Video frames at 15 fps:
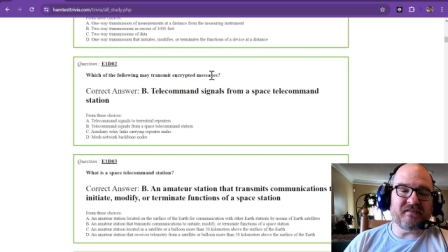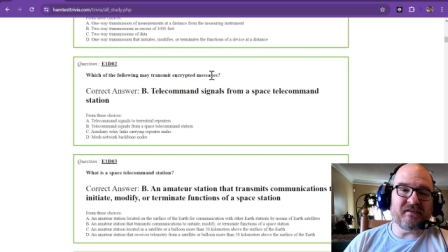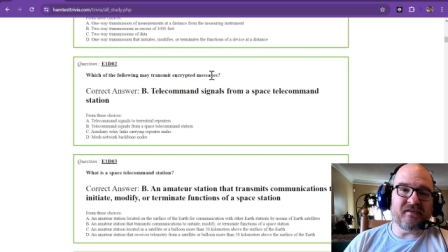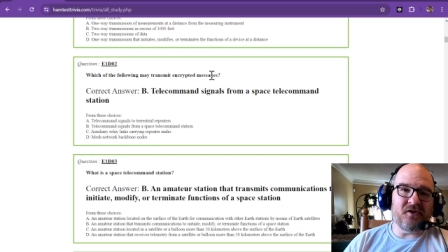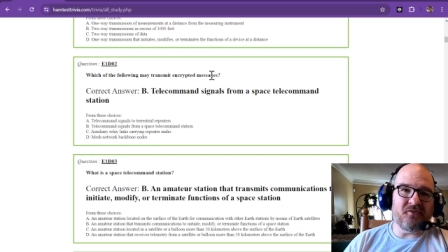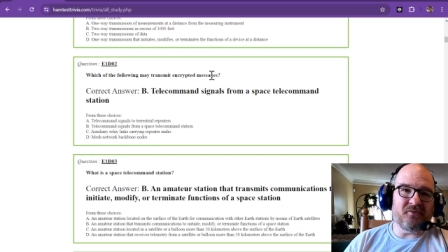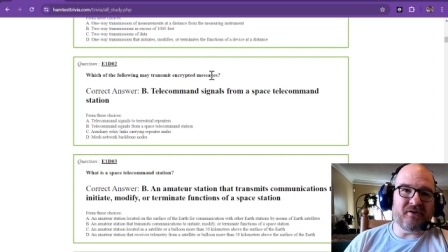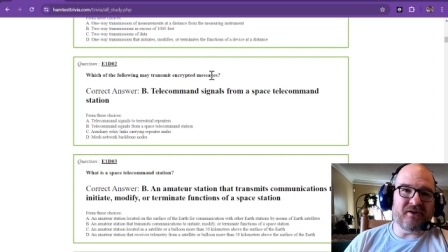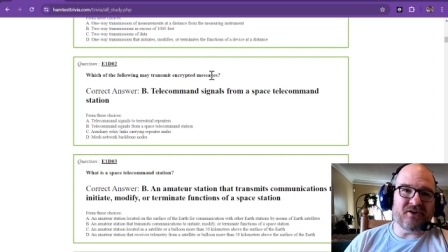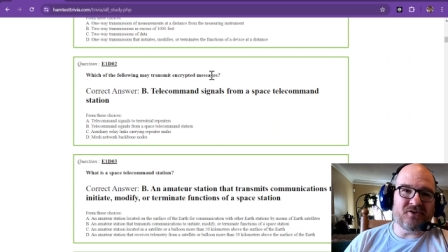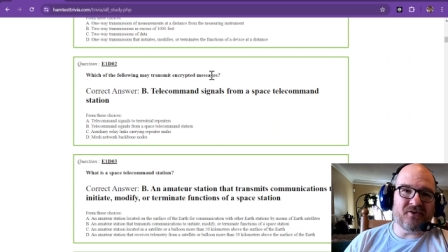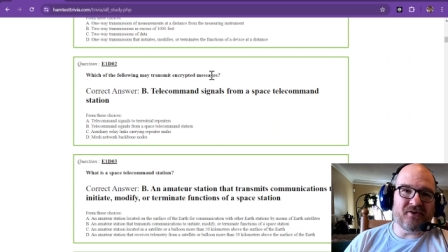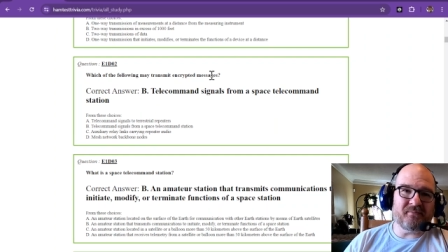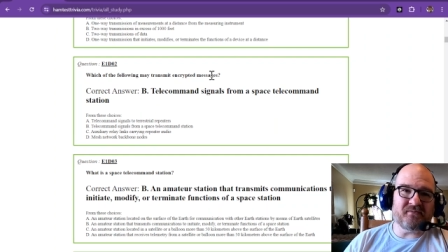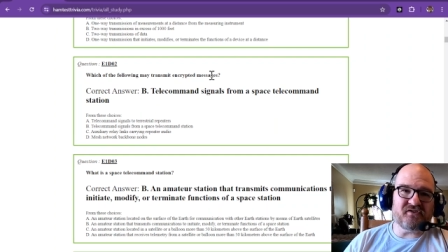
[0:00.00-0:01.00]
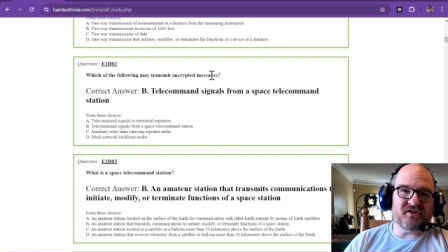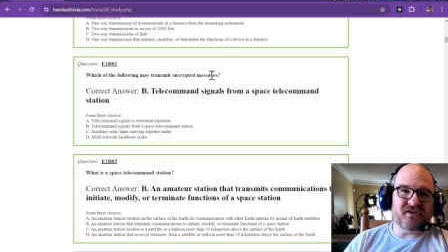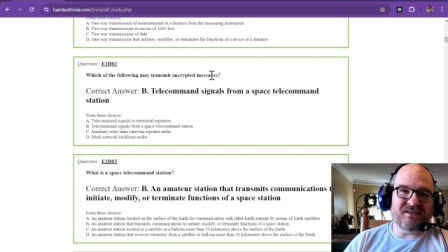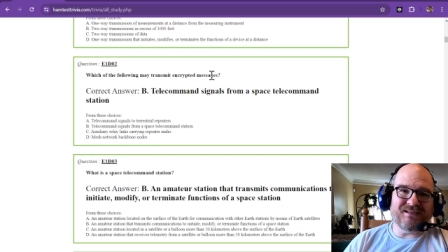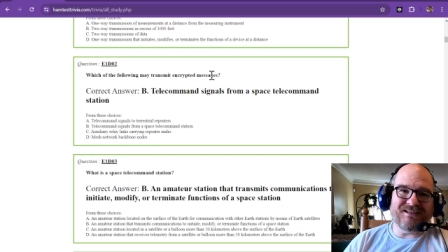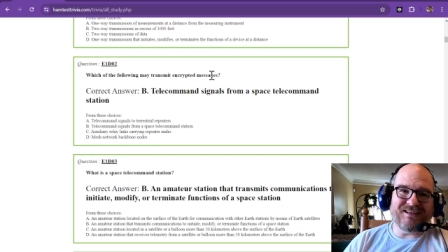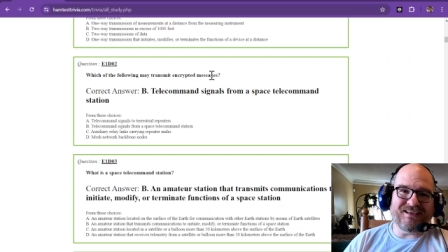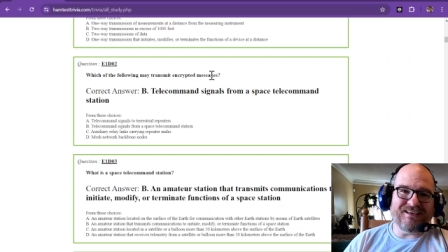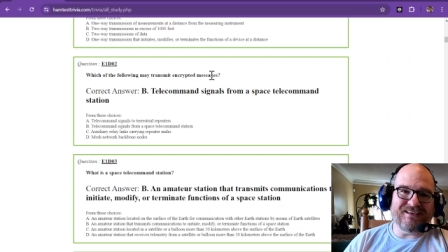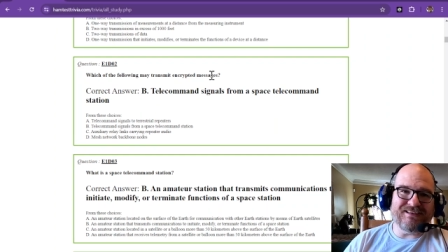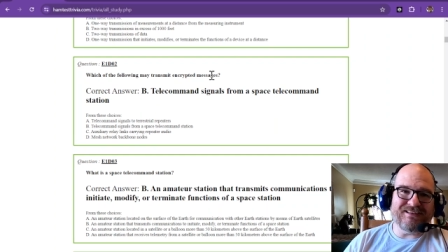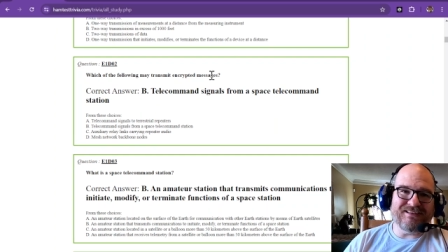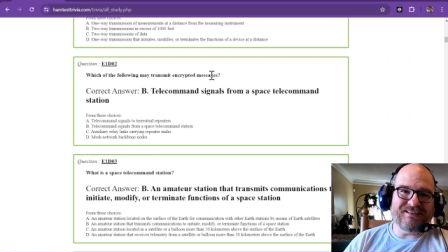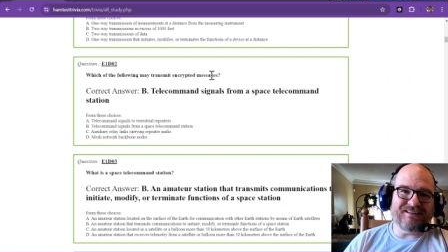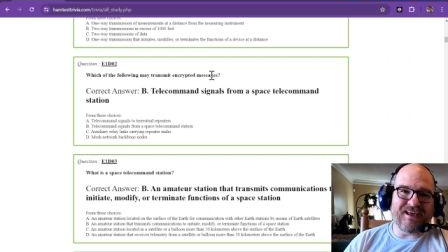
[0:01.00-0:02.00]
You know, encryption
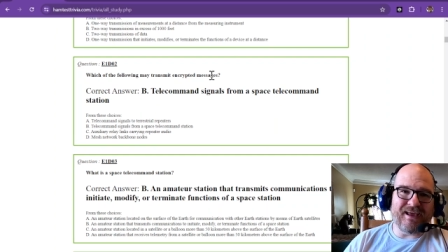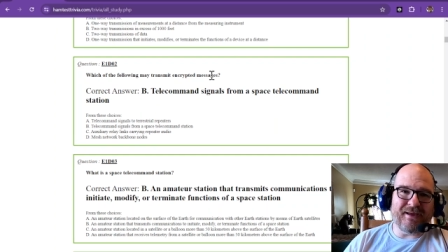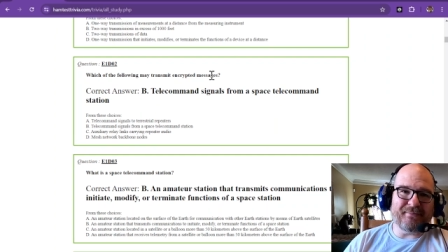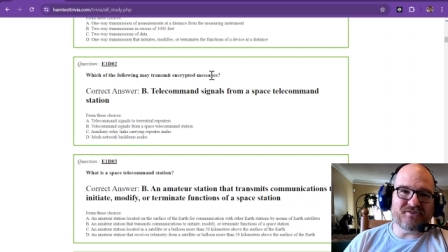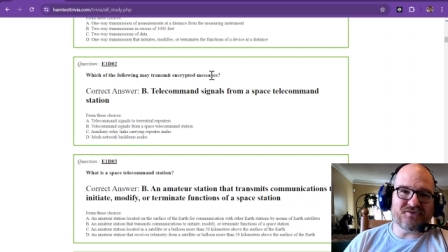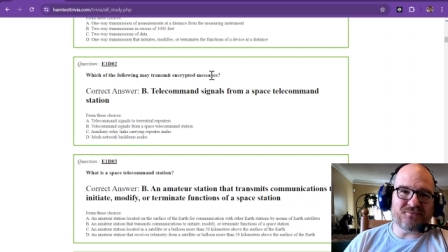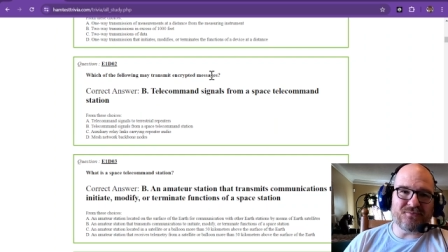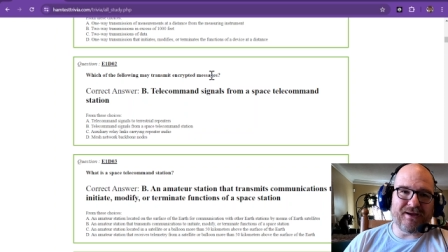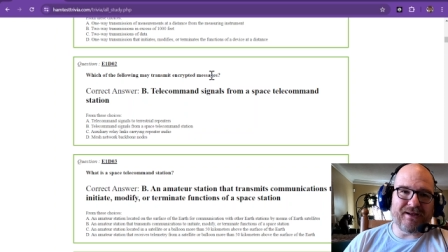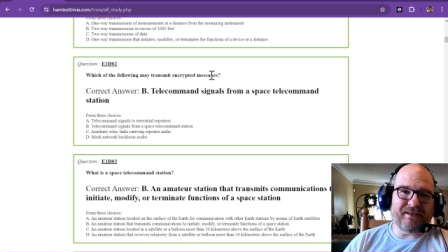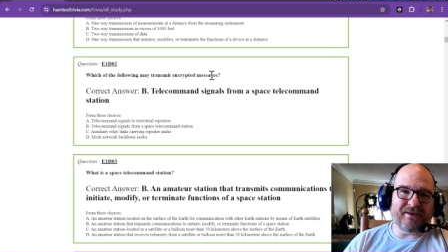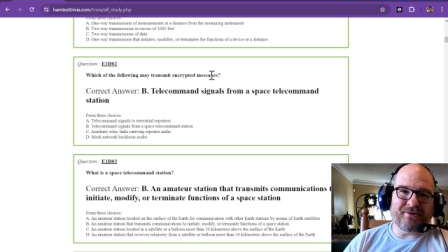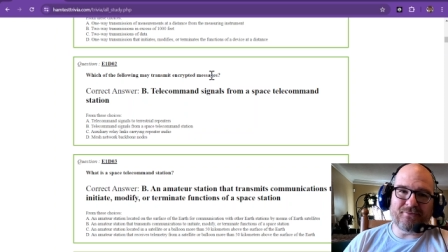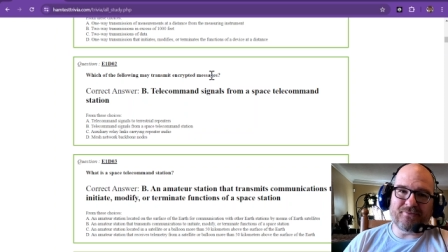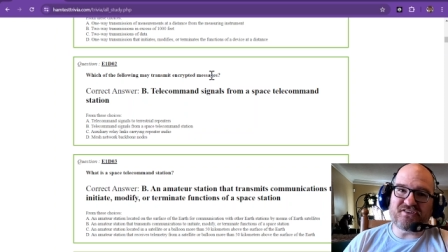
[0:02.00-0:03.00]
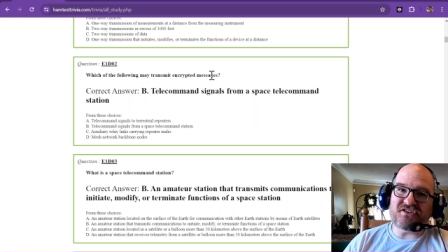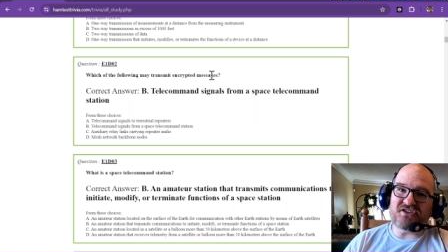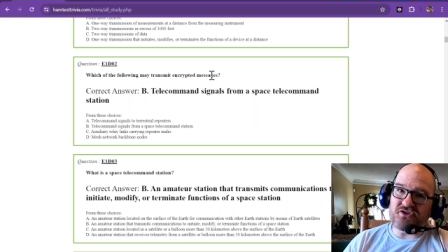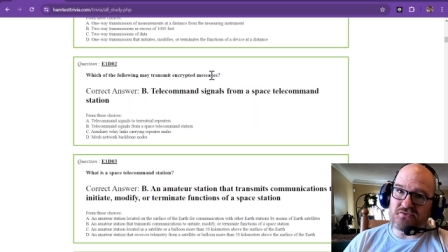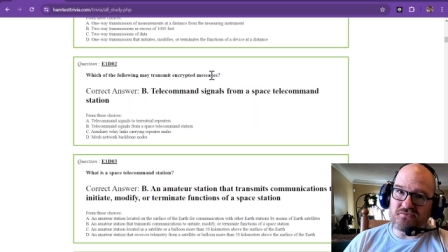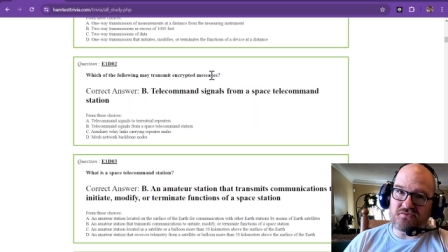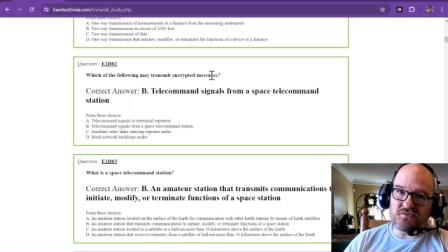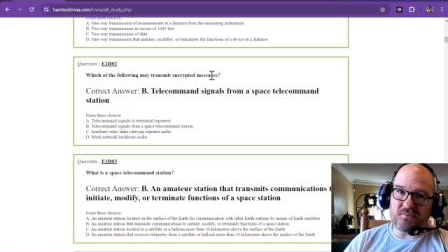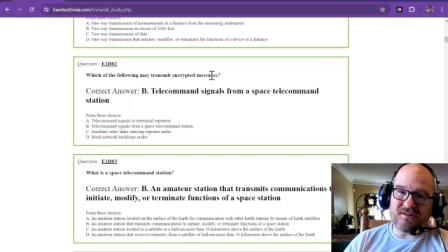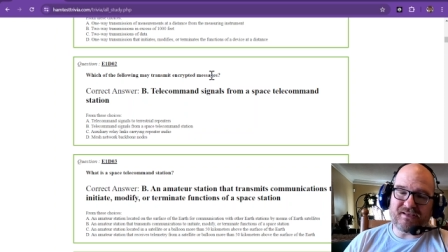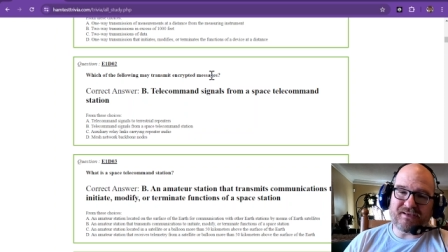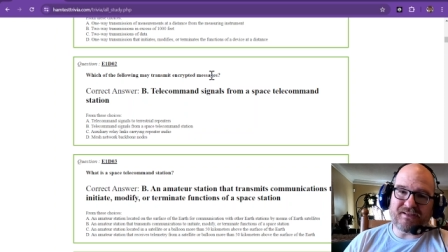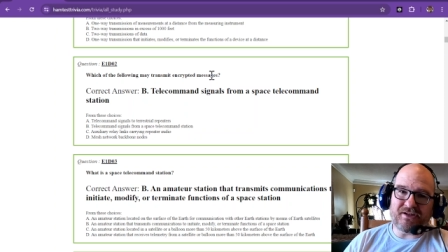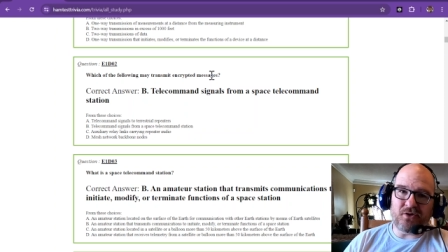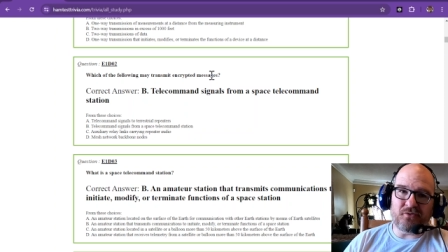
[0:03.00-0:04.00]
in amateur radio is usually
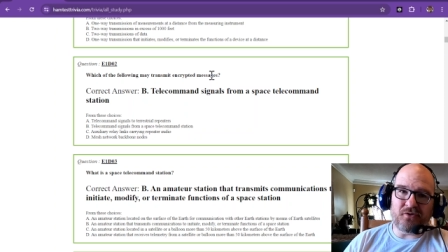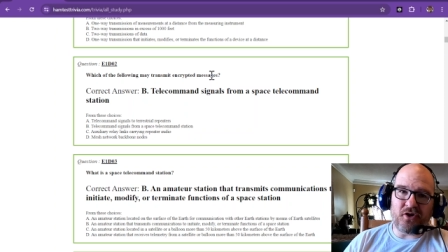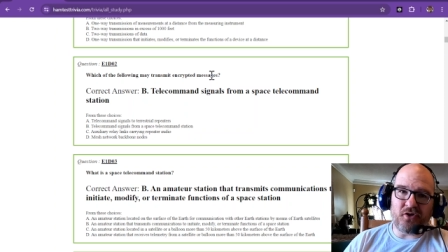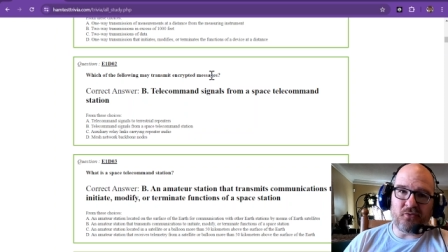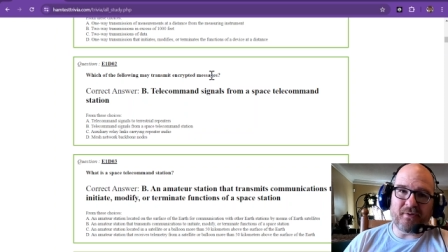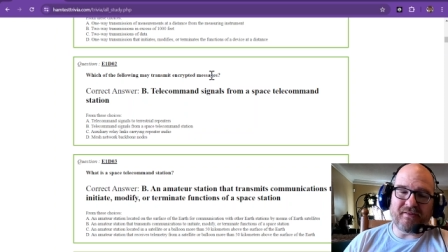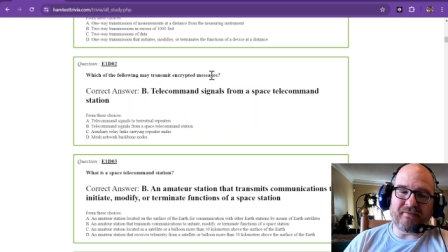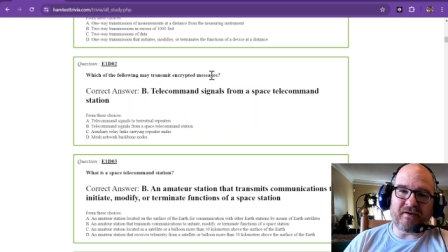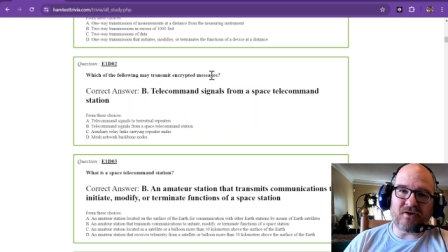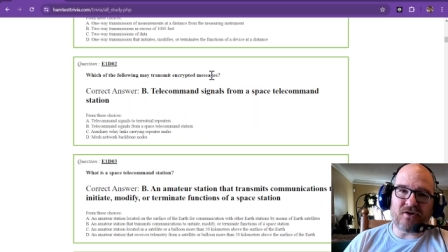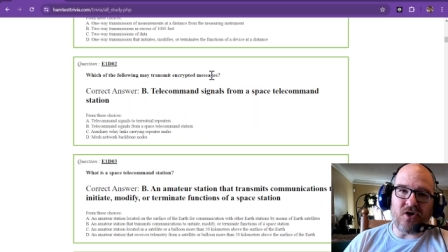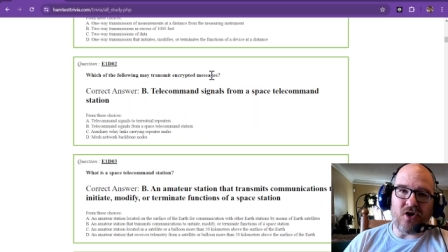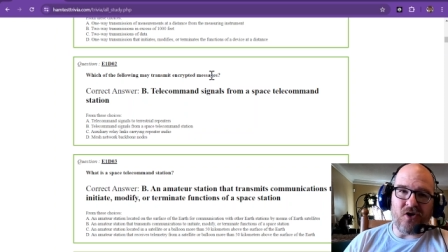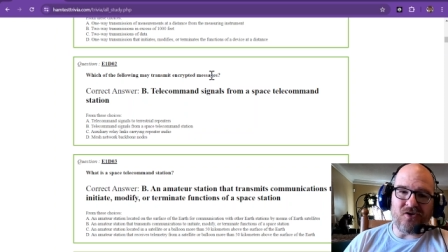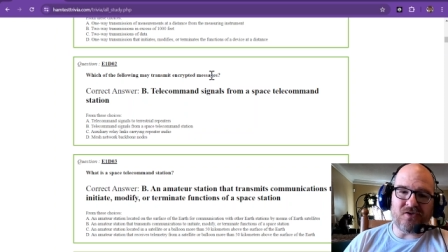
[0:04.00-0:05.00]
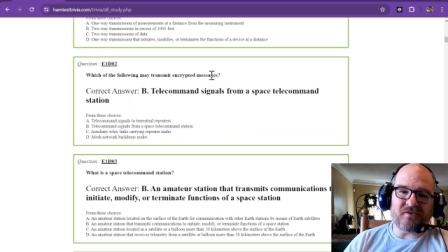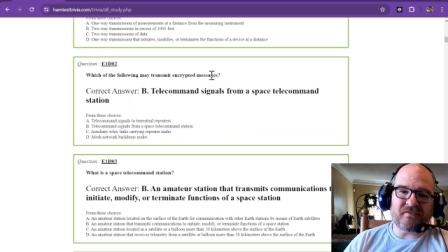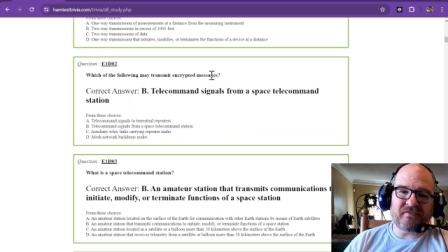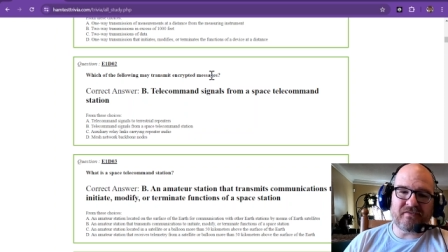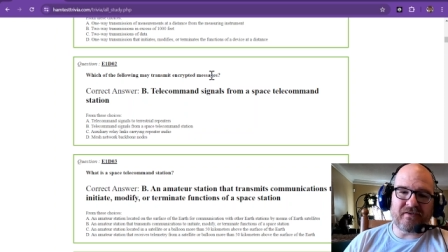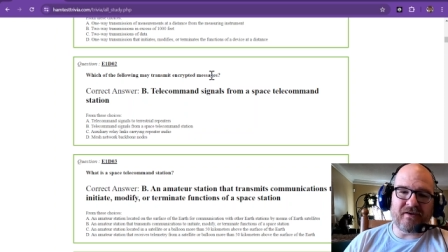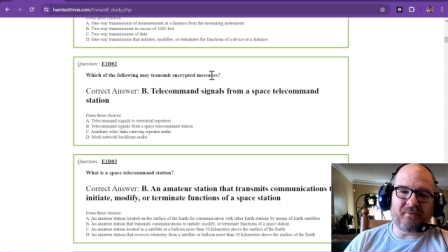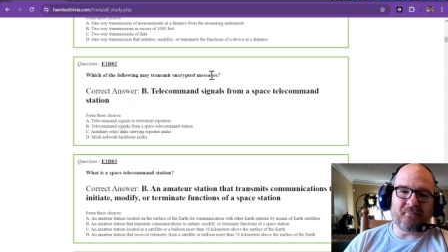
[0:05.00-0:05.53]
a no-no, but there are some